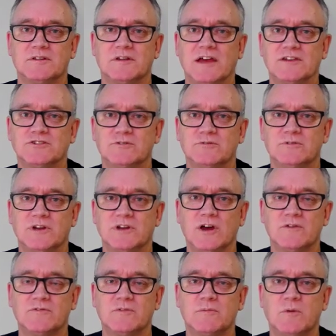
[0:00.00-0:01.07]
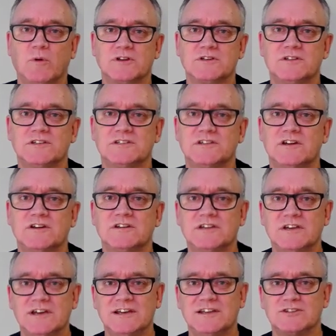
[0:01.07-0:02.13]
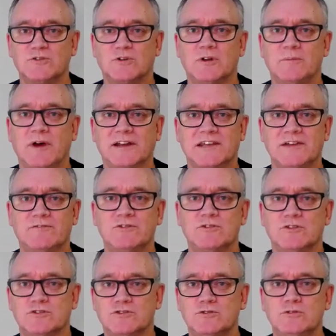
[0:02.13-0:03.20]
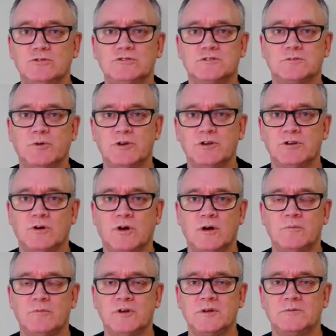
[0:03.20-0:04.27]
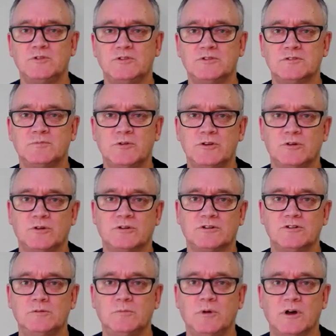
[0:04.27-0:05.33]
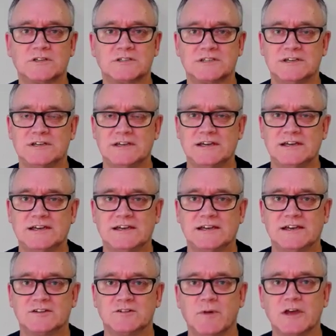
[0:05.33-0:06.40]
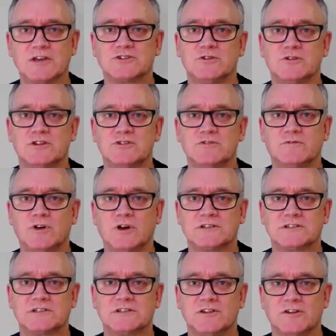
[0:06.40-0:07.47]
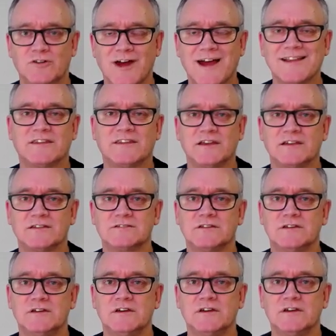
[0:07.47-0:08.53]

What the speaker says: As you know, if you've been watching the series, it's all about giving you the tools to put in your armory, tools to put in your toolbox, to make sure that you've got the right things